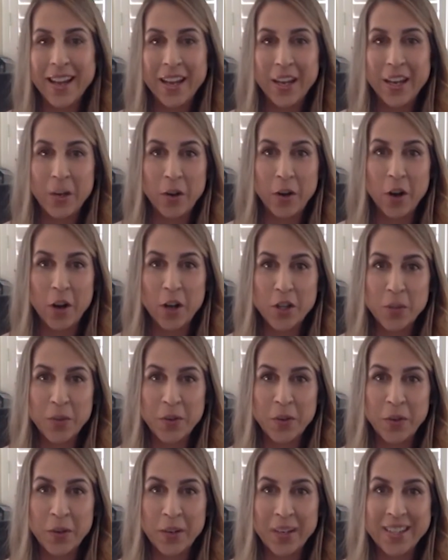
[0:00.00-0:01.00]
you know, an
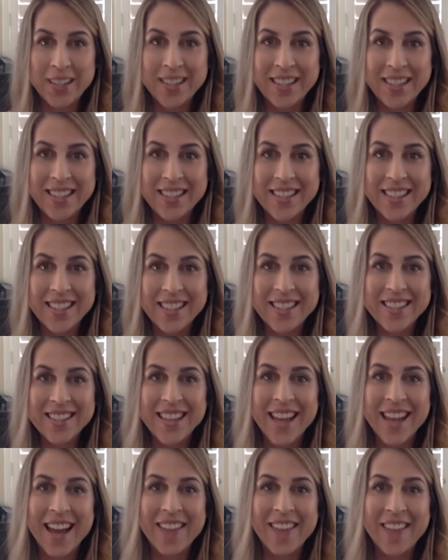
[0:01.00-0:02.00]
entrepreneur in senses.
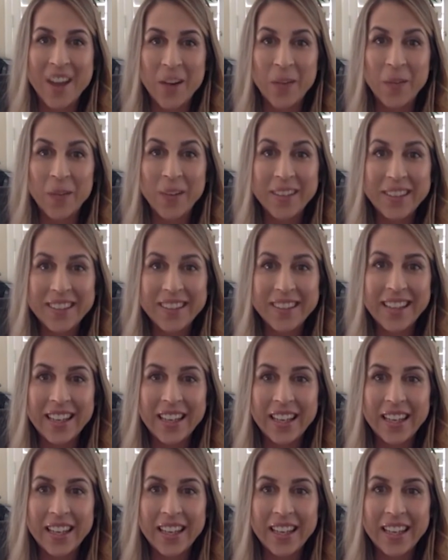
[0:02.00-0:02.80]
And that really,